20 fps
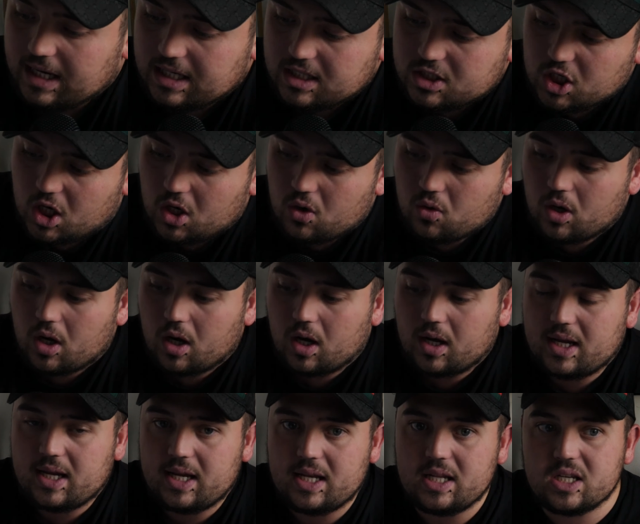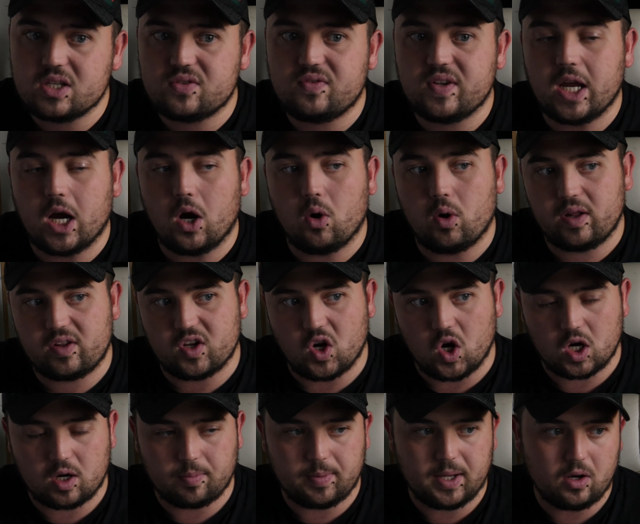So in this video I want to
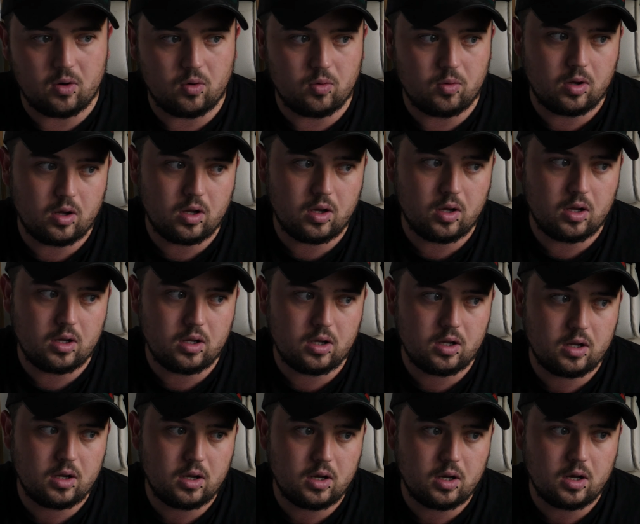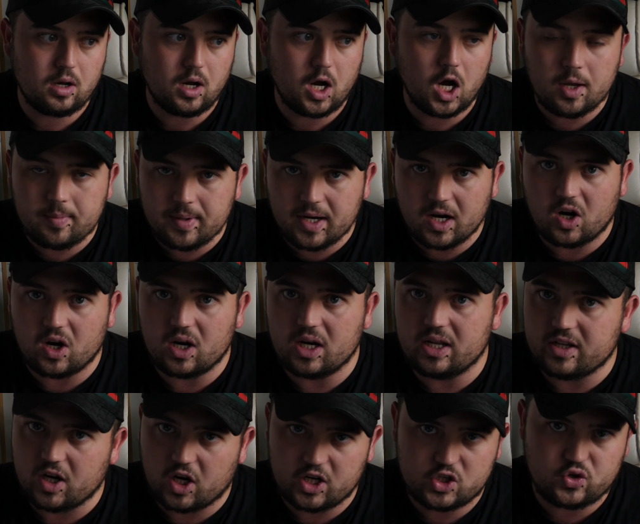talk about, I'm in
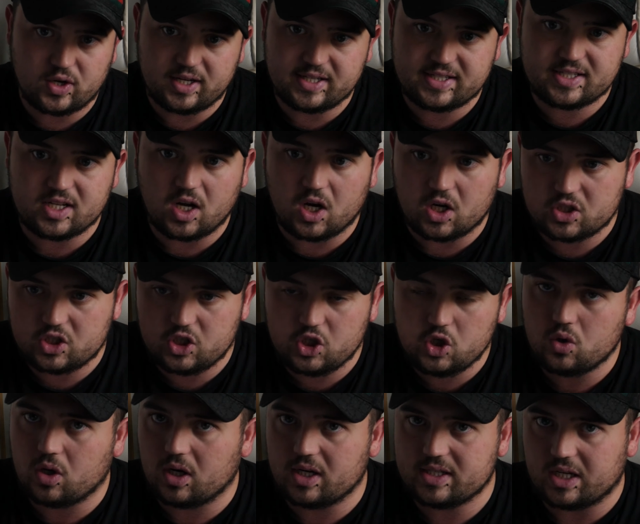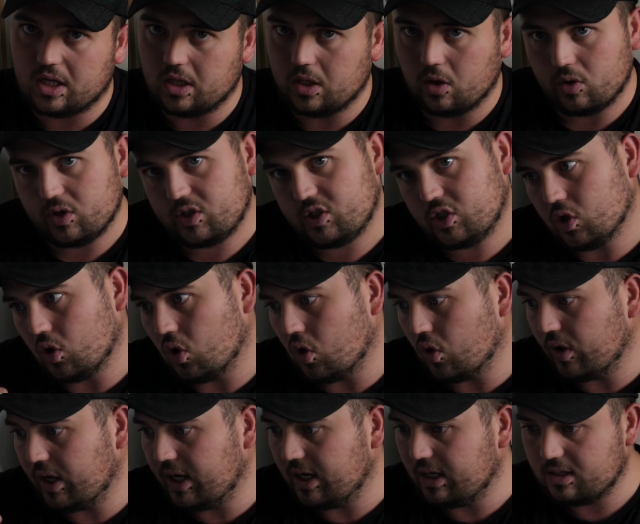Ireland, I trade stocks. You guys all know the
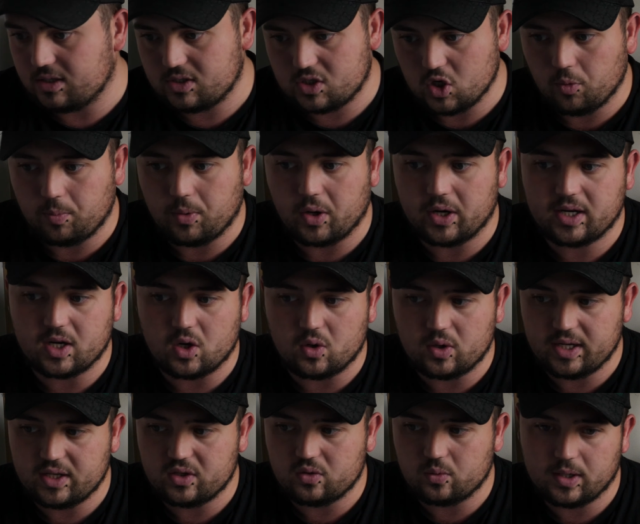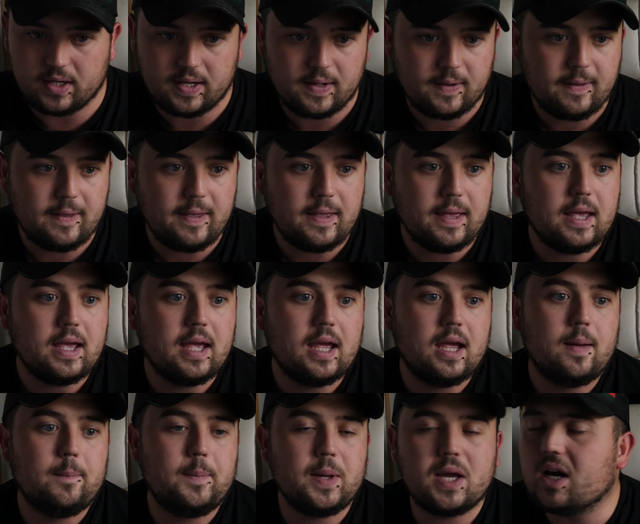story. There's no point in going into it
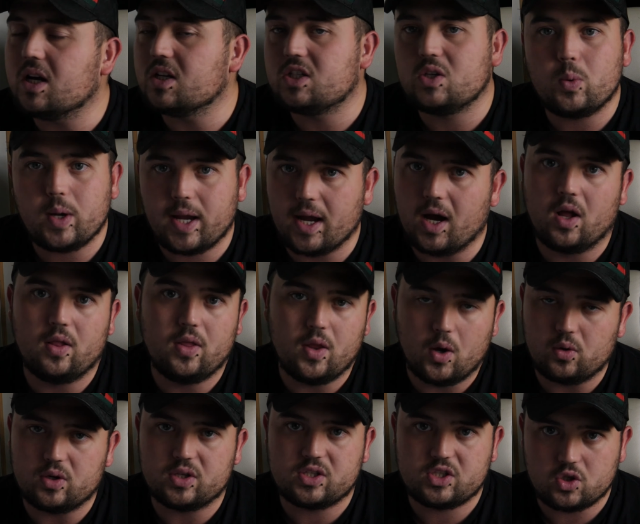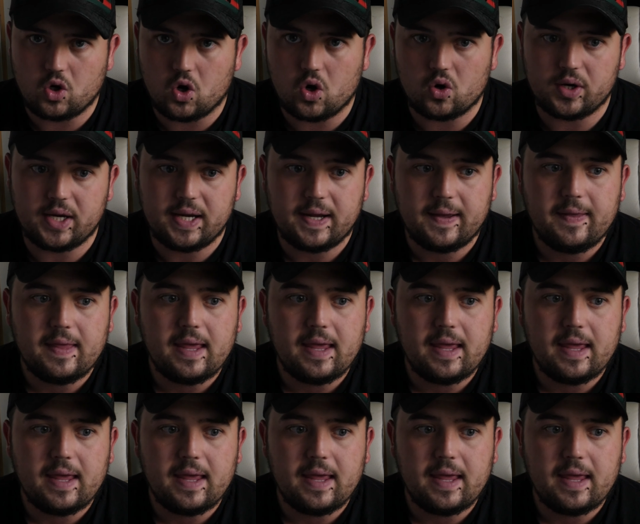because we all know the story.